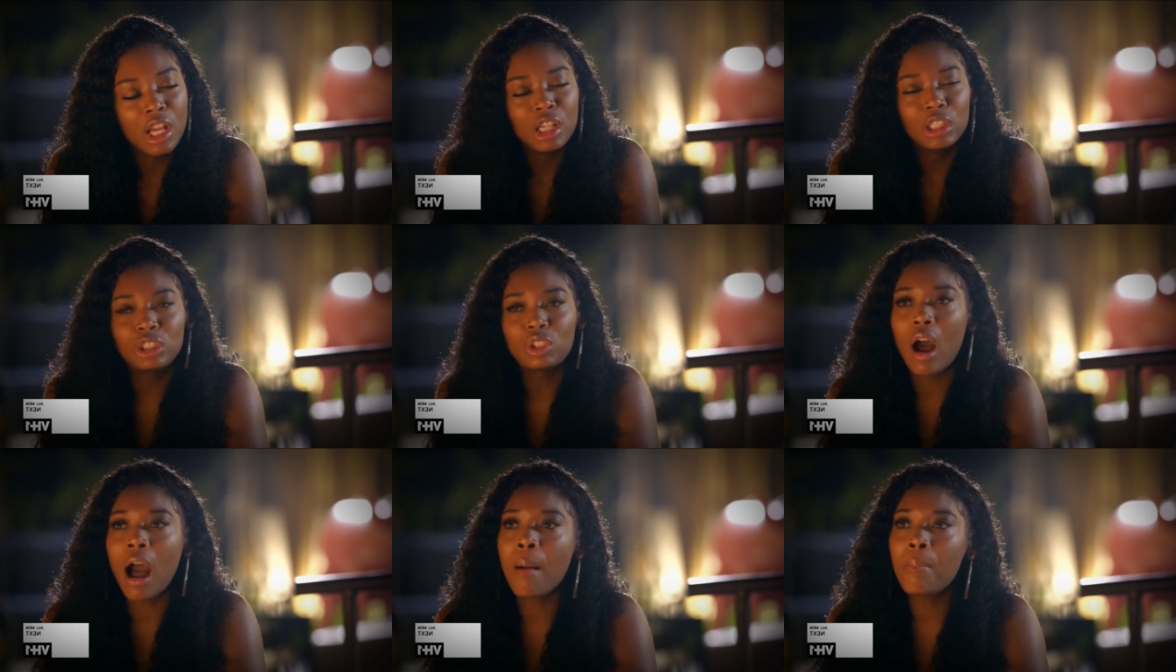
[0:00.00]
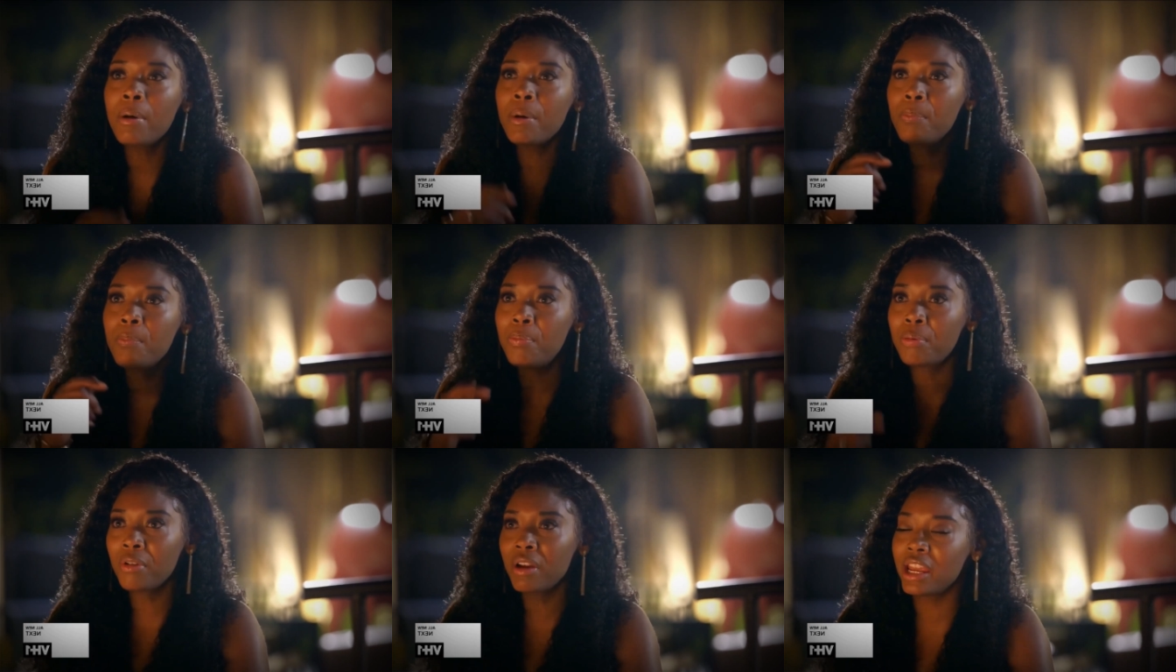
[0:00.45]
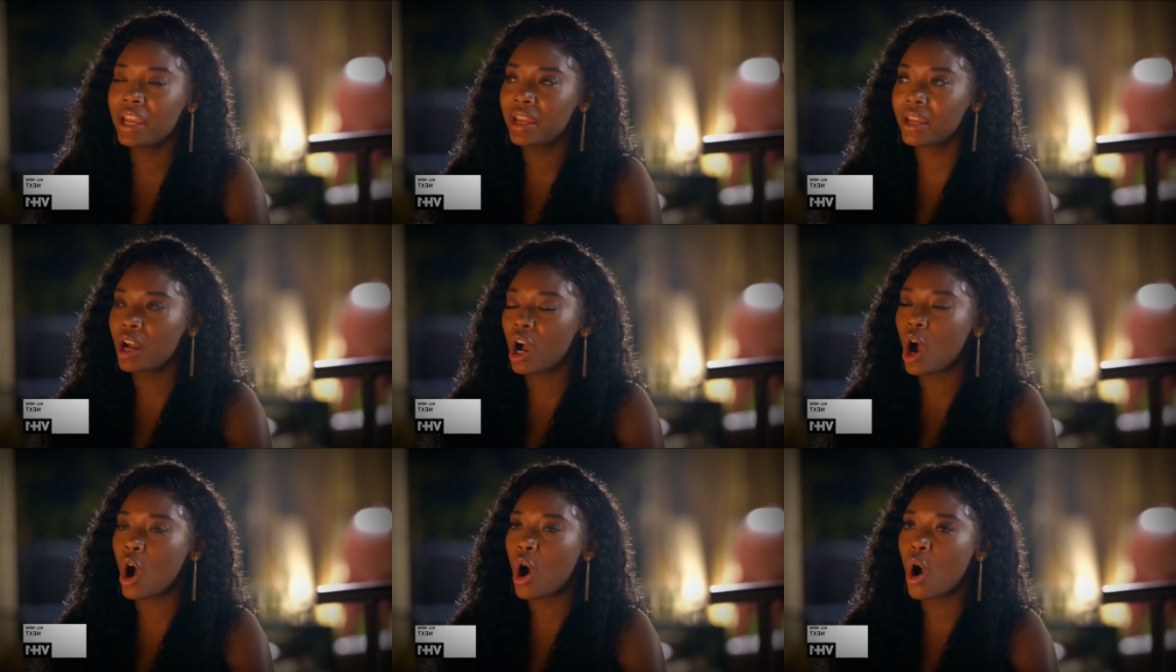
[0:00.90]
So I'm gonna
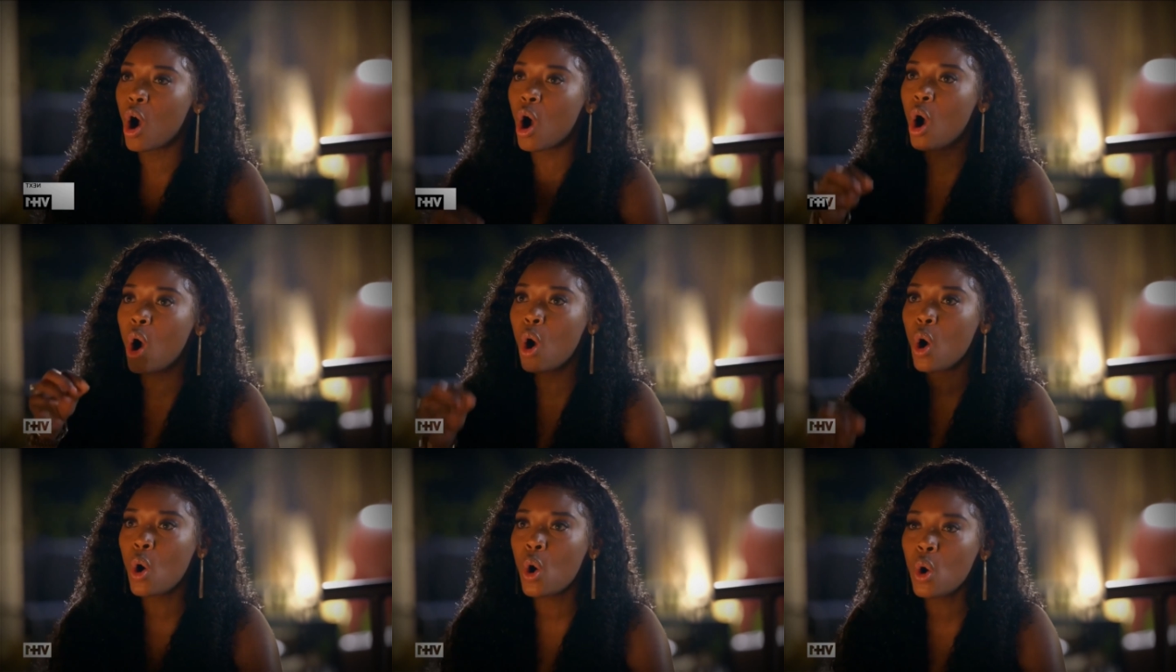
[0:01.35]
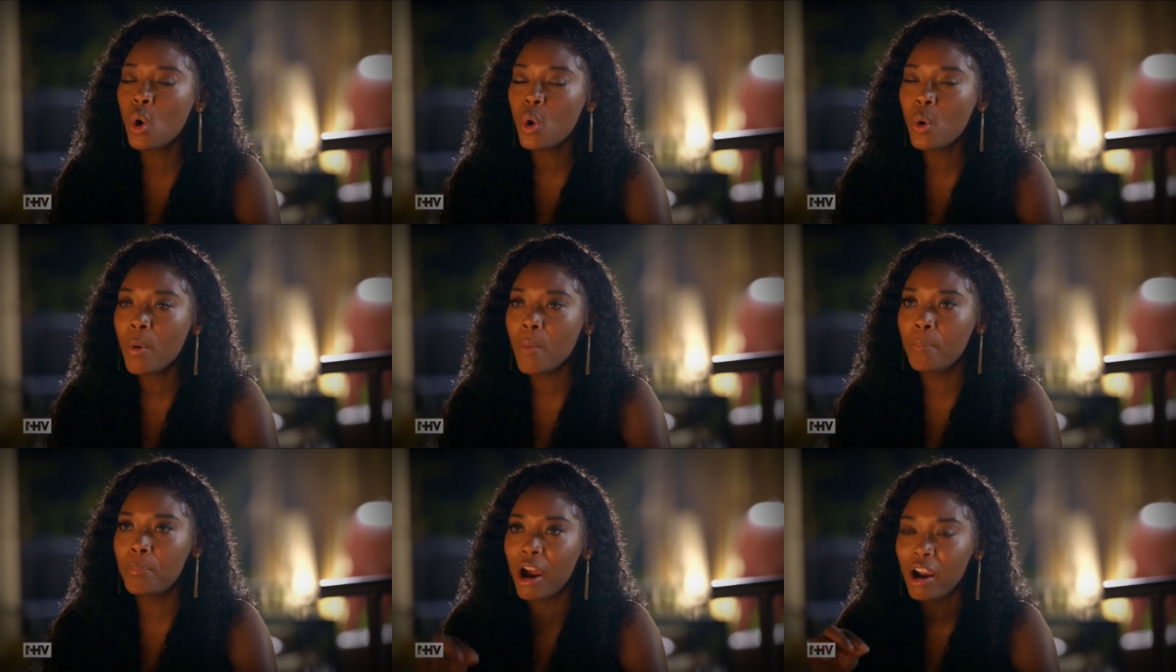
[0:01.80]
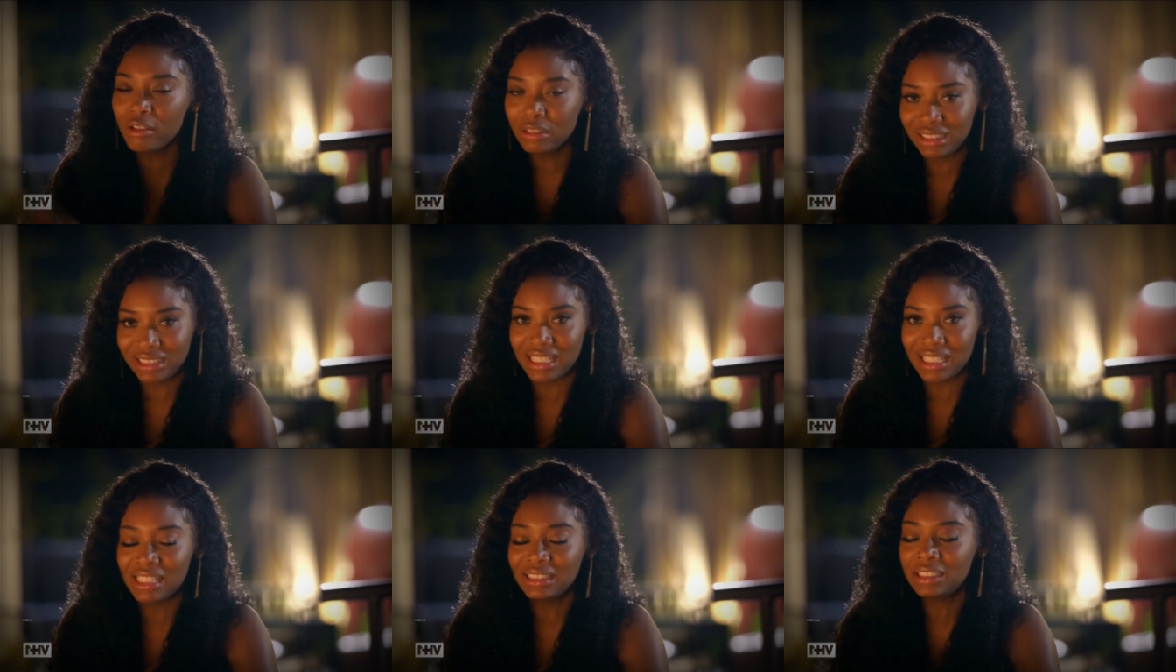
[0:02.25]
bring a whole
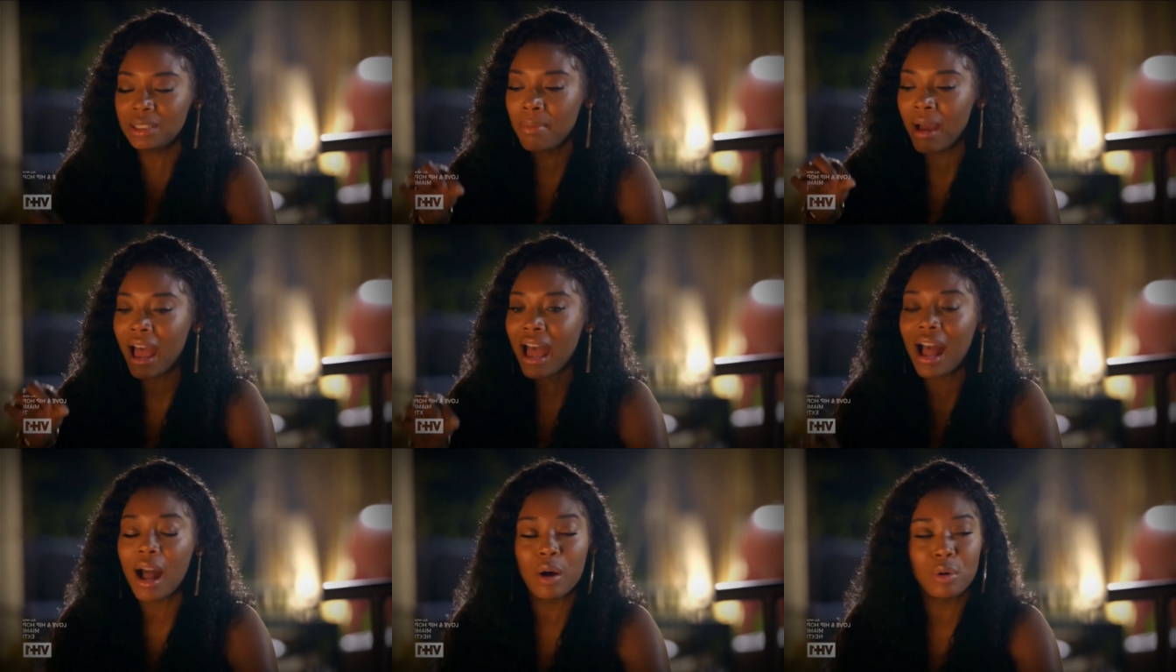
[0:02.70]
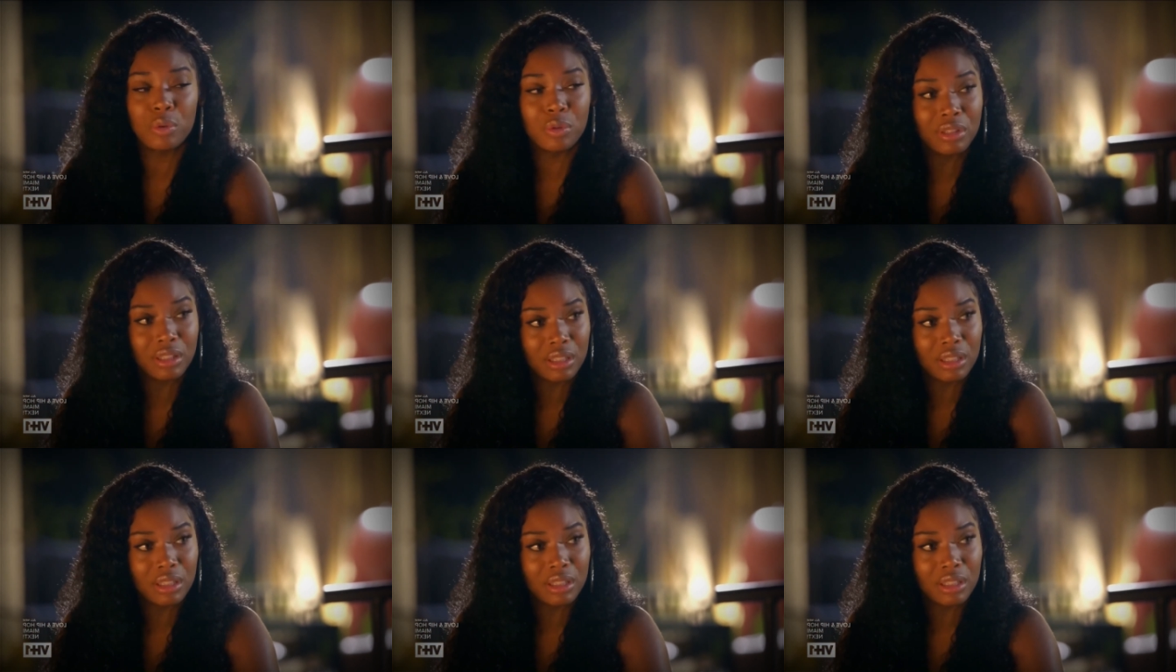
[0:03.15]
person into my house